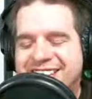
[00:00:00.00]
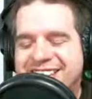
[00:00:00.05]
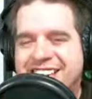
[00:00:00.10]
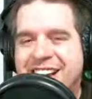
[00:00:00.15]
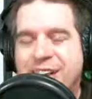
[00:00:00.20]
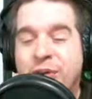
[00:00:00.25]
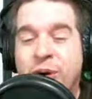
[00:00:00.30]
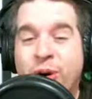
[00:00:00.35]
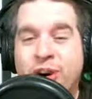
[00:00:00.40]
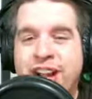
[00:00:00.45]

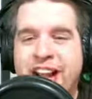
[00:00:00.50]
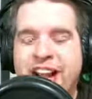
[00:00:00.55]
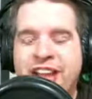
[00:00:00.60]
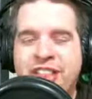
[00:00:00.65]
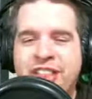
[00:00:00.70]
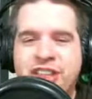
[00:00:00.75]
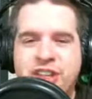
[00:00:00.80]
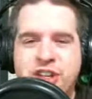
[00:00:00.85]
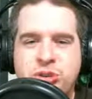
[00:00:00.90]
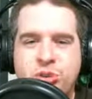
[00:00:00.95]
Yeah, well, yeah,
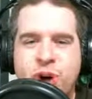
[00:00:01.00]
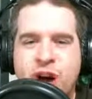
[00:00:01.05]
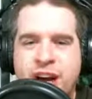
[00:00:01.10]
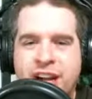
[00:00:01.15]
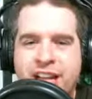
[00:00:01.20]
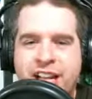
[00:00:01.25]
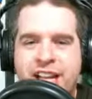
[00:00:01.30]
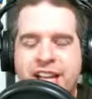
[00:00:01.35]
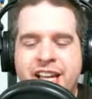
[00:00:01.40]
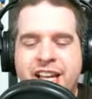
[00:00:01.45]
and then you
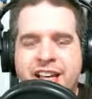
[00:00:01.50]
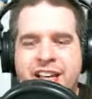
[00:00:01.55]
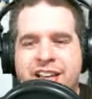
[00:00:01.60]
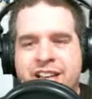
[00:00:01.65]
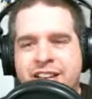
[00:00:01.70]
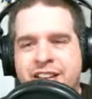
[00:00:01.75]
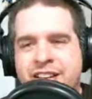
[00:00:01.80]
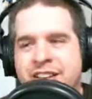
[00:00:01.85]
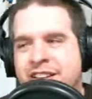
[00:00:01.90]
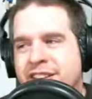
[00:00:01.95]
walk in
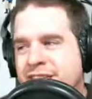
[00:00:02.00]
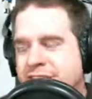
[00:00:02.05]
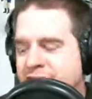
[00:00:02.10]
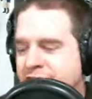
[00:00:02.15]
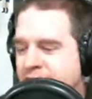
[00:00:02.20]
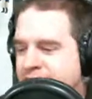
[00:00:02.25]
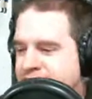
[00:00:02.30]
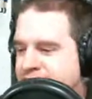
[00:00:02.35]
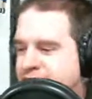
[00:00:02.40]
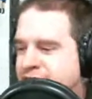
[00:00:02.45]
and
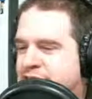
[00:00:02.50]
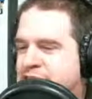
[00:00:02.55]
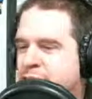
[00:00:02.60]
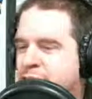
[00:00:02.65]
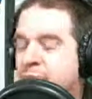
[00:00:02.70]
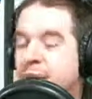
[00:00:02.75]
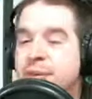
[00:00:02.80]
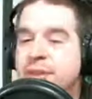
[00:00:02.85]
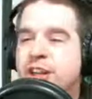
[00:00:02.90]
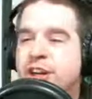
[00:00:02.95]
it's the
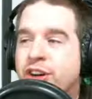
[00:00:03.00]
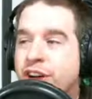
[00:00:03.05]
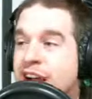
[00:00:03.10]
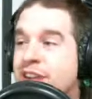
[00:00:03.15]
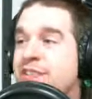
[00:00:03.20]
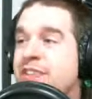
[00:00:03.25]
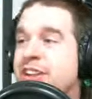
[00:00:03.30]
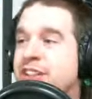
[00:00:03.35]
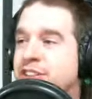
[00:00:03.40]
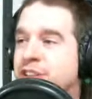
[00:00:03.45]
stupid. I mean, the
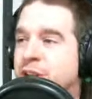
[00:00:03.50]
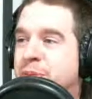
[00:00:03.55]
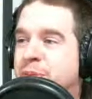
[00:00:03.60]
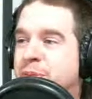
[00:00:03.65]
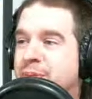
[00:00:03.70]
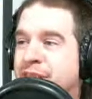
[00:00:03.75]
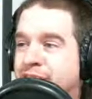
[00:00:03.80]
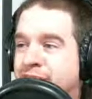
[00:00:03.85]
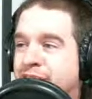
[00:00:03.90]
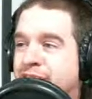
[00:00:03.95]
graphics look
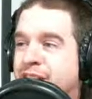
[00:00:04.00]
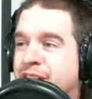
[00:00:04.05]
better